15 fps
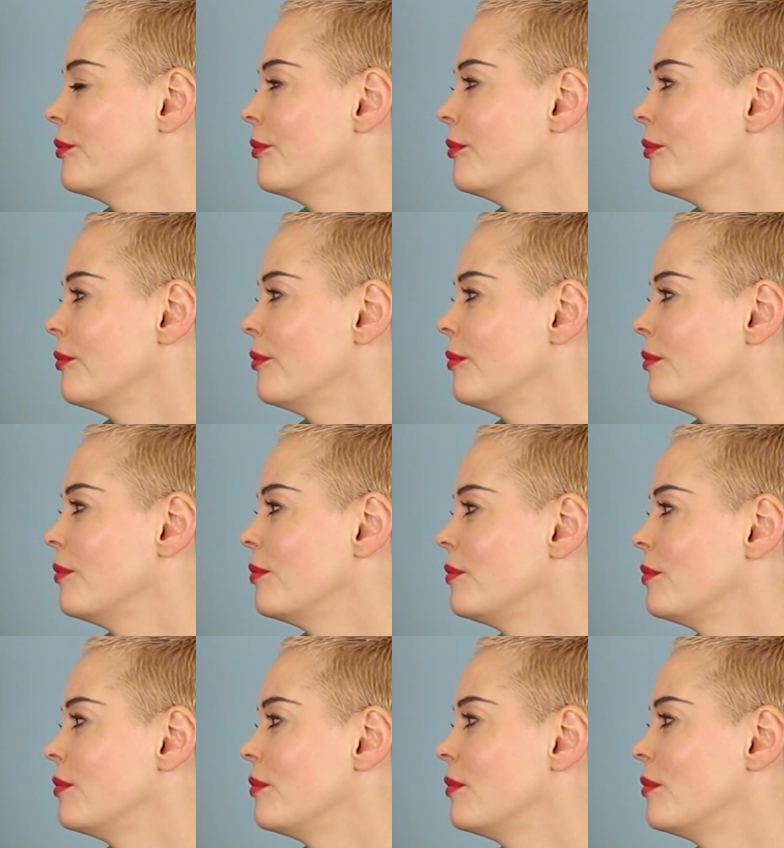
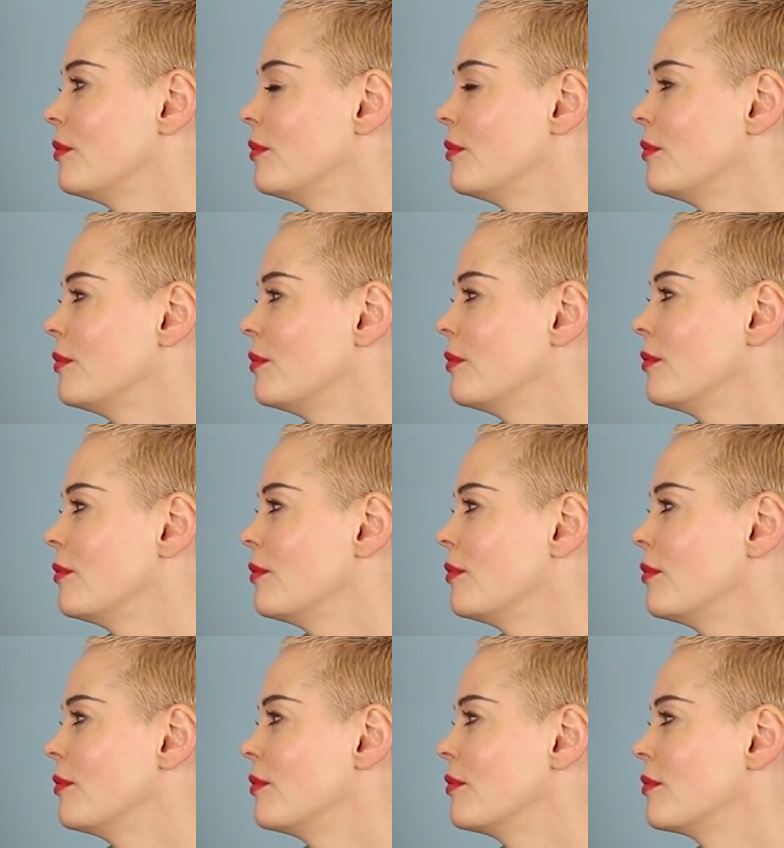
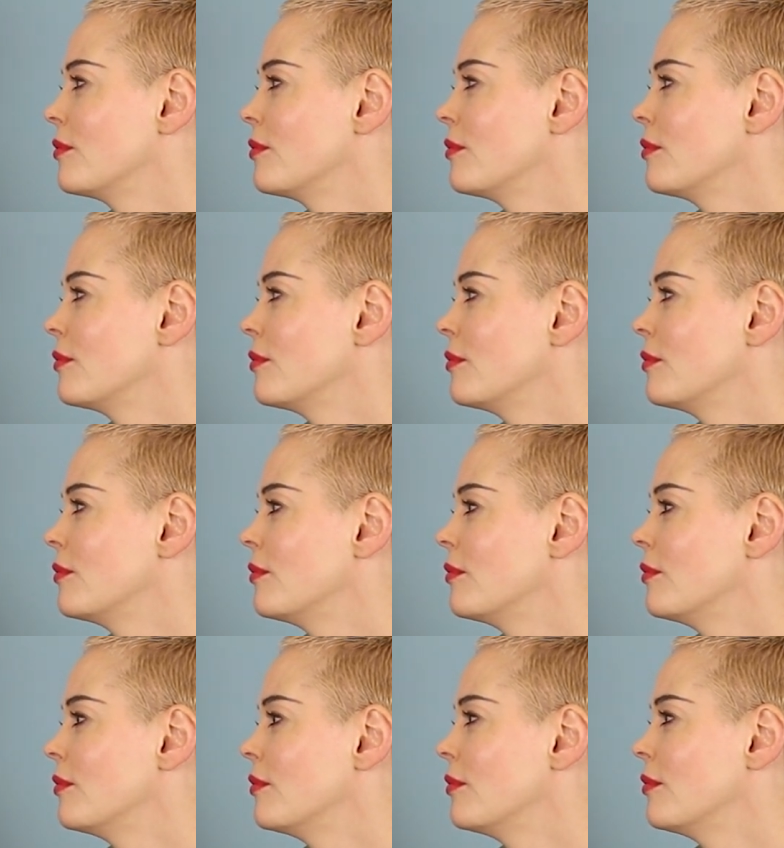
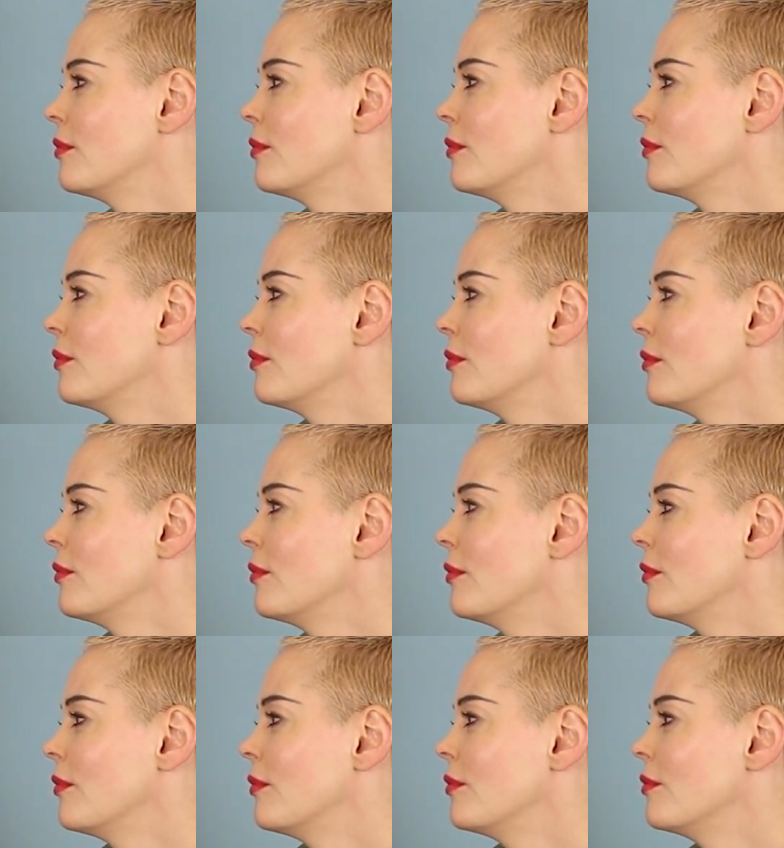
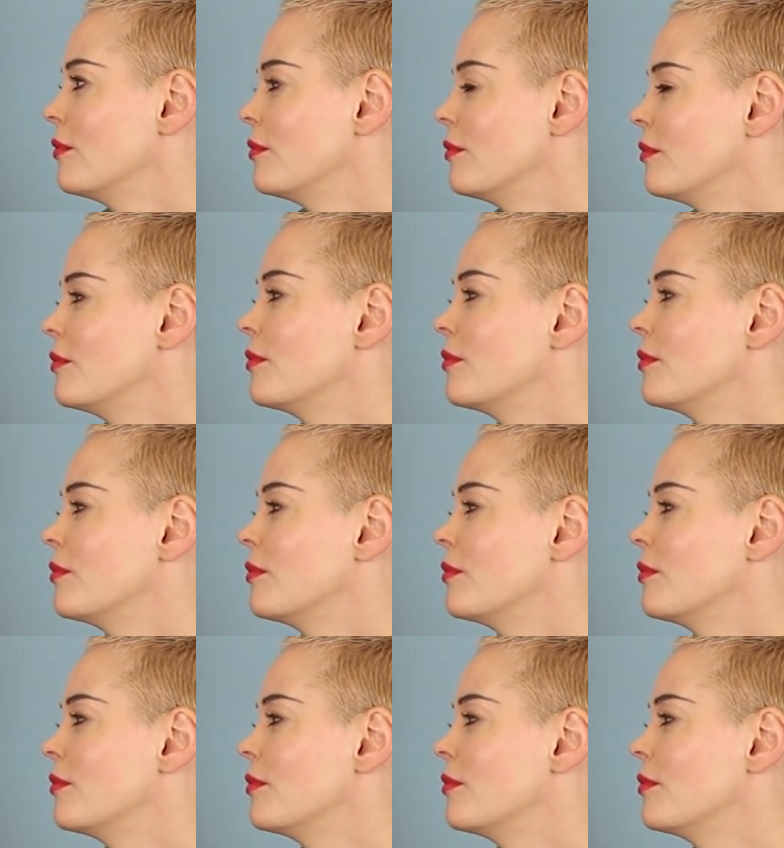(not speaking)